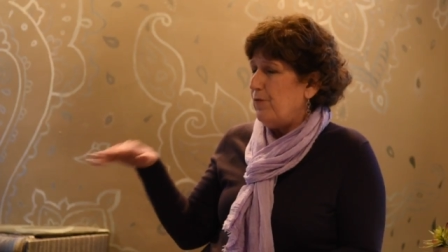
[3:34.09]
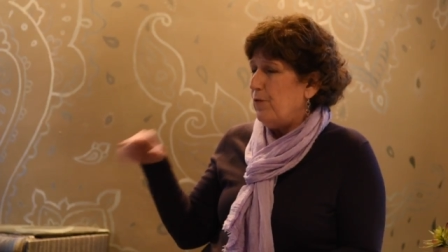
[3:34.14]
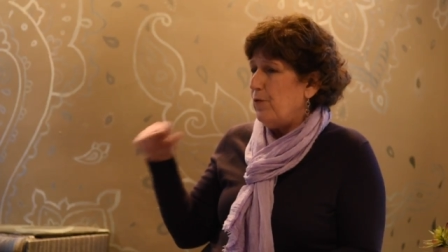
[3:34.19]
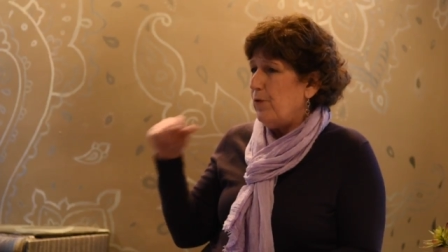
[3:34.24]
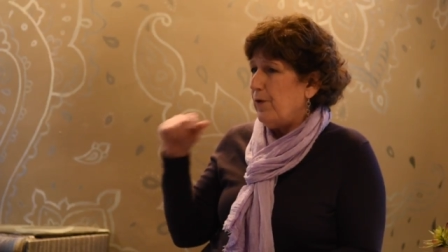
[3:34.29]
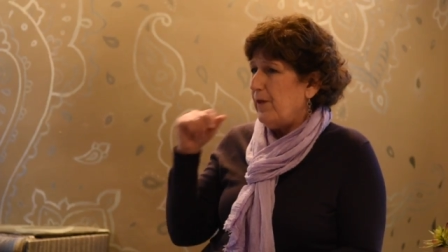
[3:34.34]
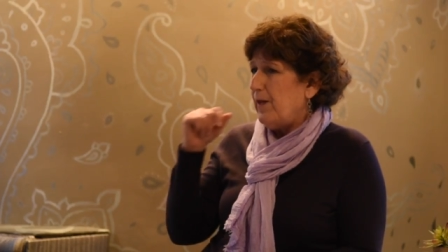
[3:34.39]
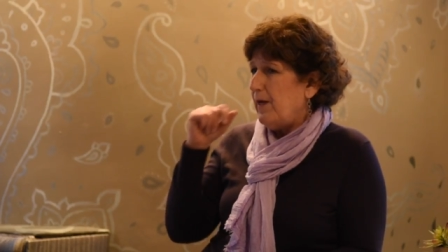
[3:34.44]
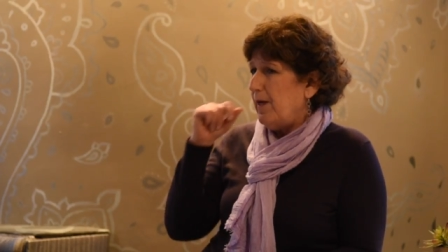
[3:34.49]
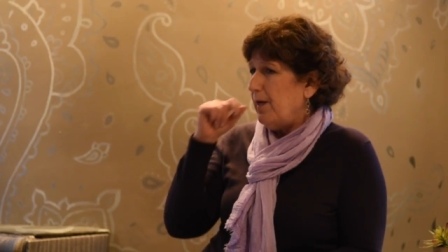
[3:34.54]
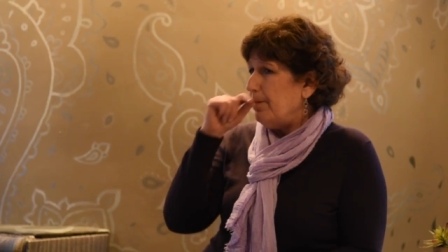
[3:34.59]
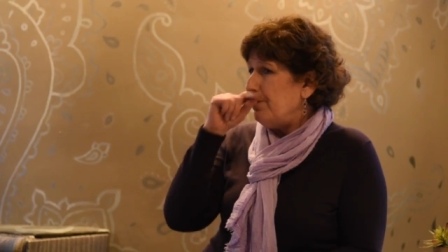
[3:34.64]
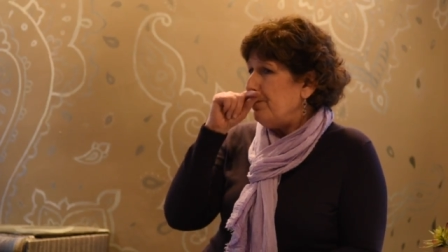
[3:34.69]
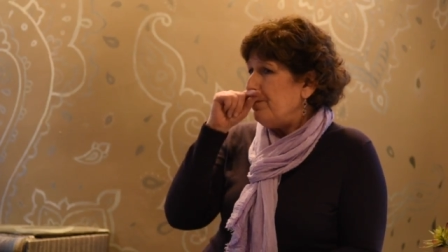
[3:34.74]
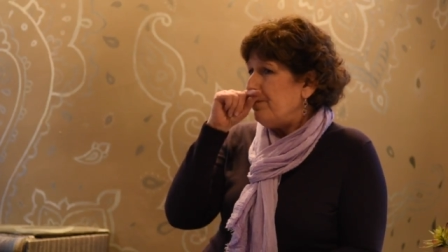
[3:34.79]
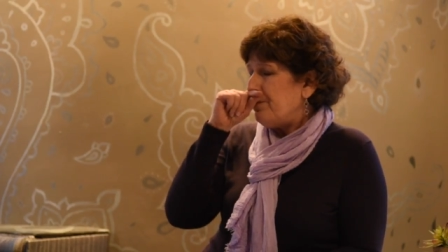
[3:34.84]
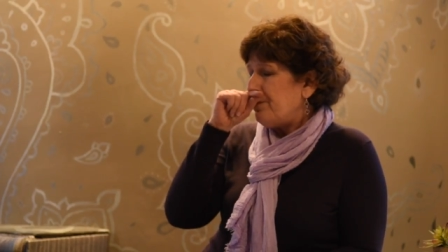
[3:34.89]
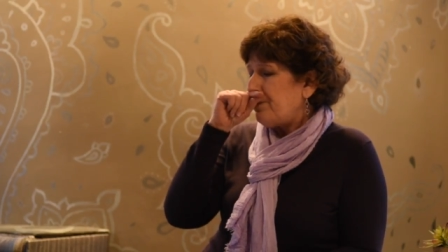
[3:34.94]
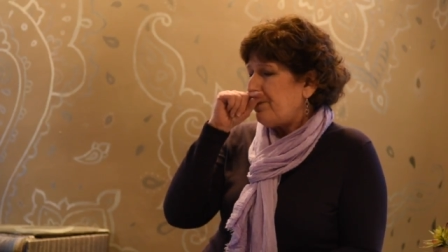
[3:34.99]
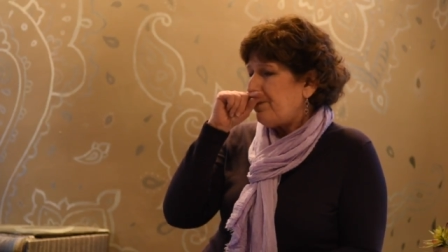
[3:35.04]
for them.
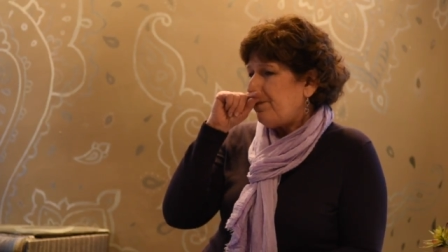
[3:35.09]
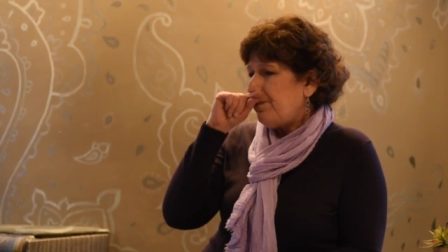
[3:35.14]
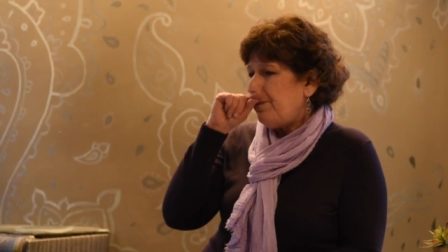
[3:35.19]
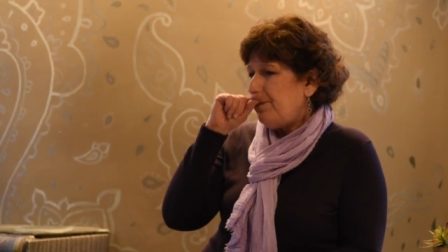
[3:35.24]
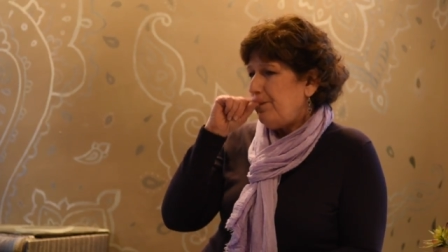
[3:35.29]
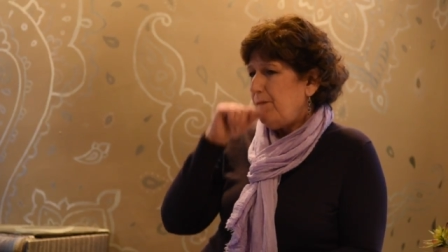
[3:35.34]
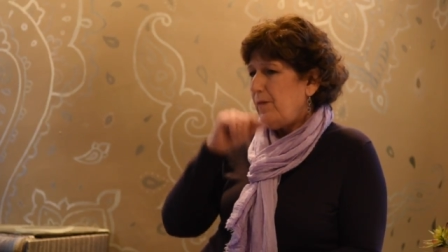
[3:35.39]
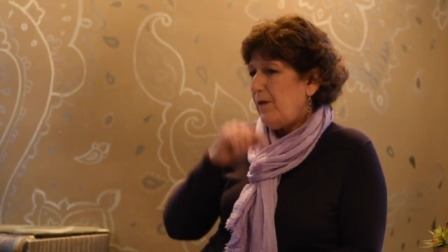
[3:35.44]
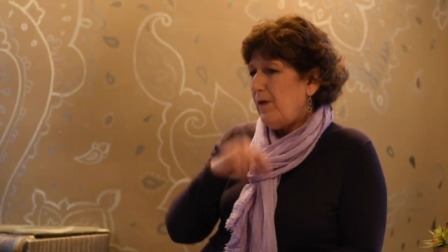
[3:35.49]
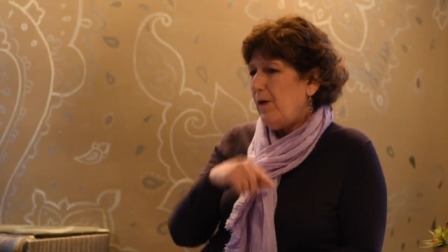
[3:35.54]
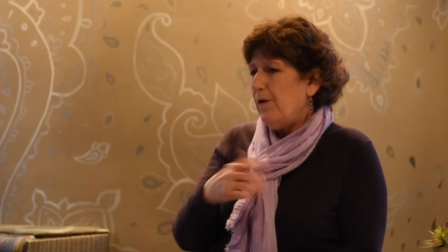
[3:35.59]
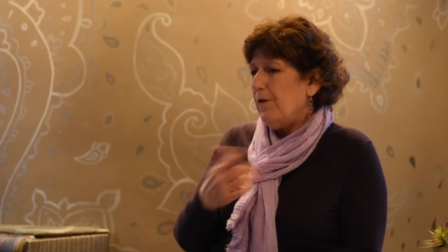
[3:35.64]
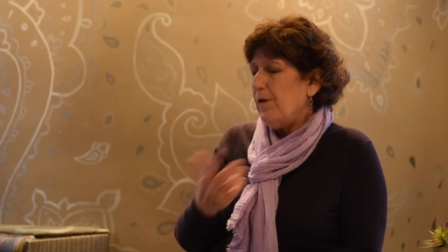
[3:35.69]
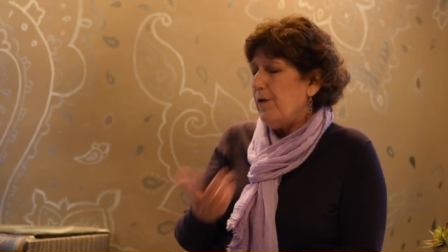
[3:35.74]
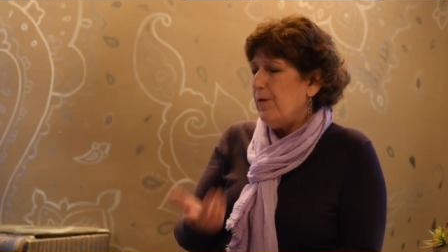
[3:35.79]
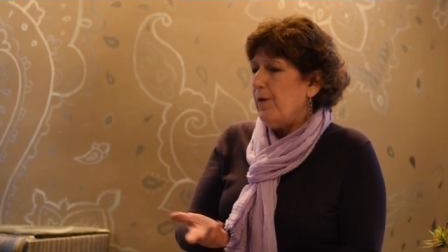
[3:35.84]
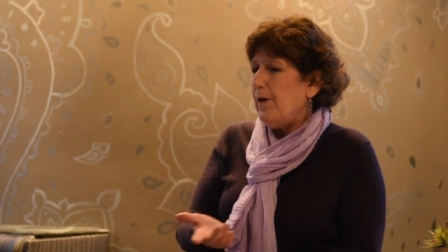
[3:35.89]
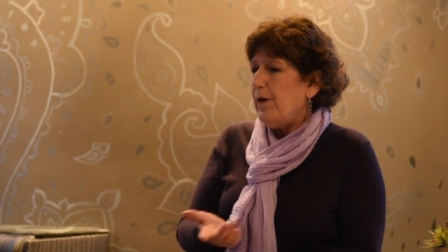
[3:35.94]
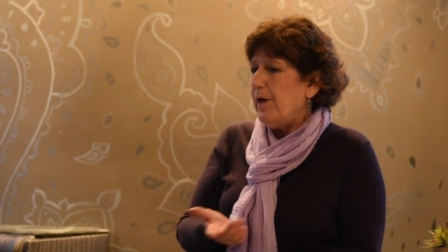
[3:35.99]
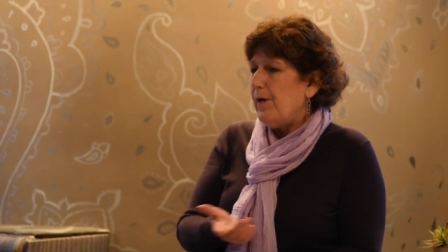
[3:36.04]

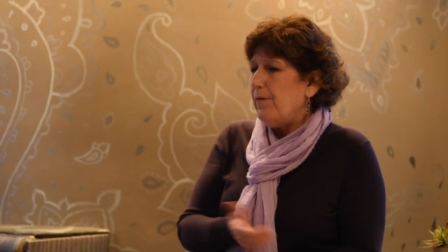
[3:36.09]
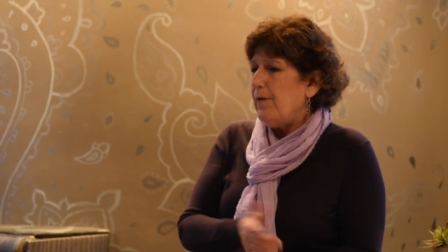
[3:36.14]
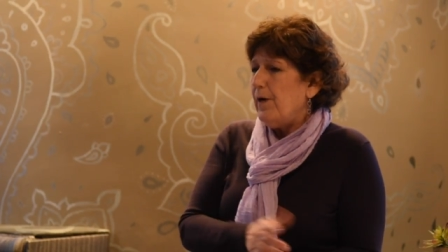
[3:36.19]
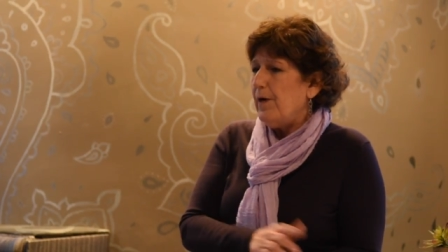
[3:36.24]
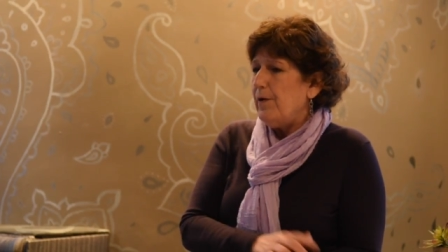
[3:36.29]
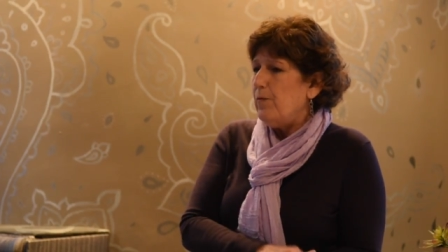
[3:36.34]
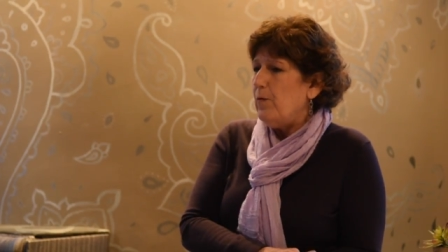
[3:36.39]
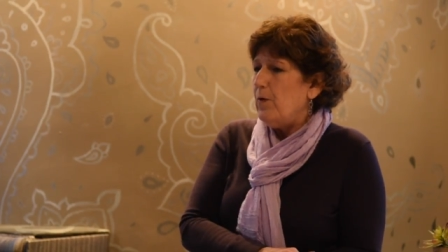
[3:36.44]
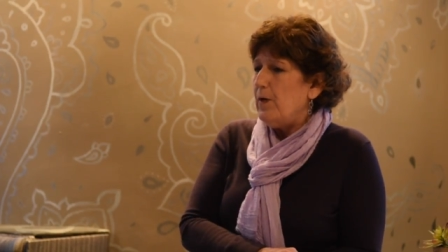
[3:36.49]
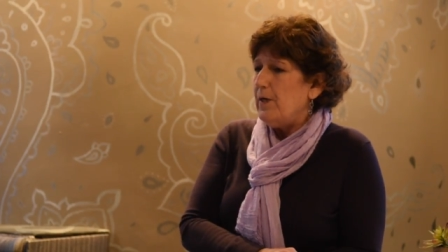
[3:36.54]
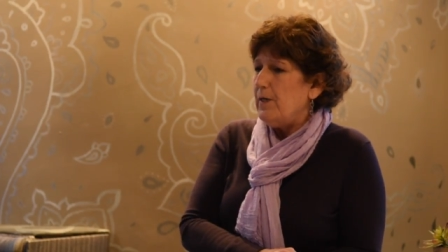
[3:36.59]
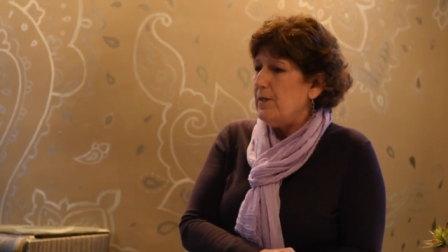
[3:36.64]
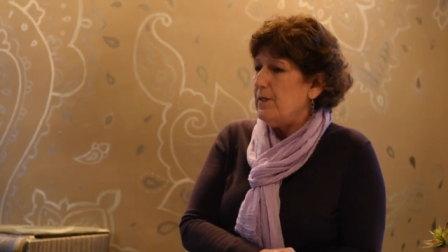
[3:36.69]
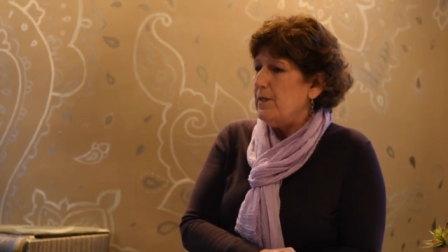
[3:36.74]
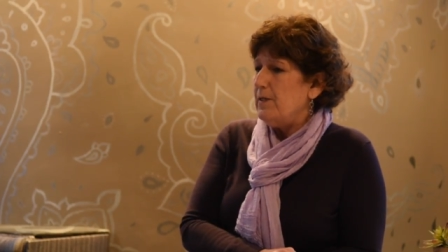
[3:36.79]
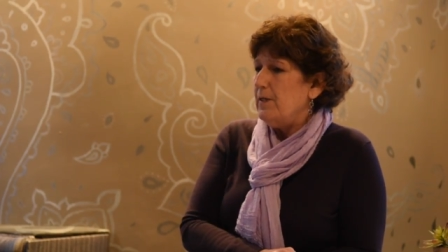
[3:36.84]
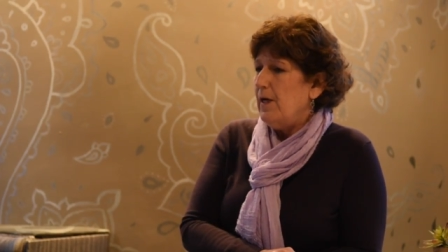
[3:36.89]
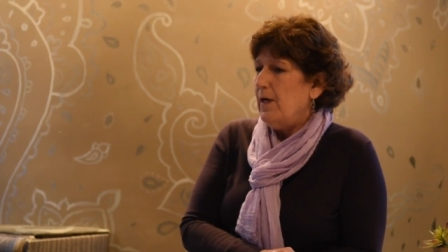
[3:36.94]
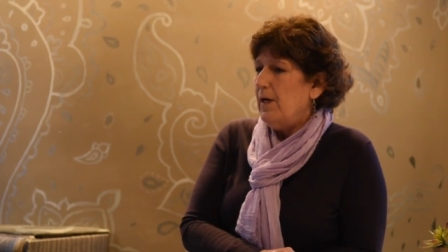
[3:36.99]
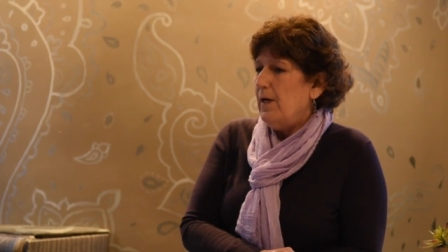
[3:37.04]
Although what I read
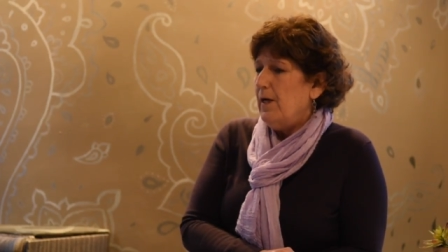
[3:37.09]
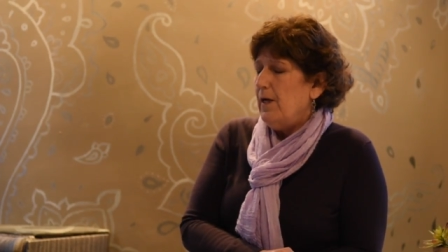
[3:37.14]
was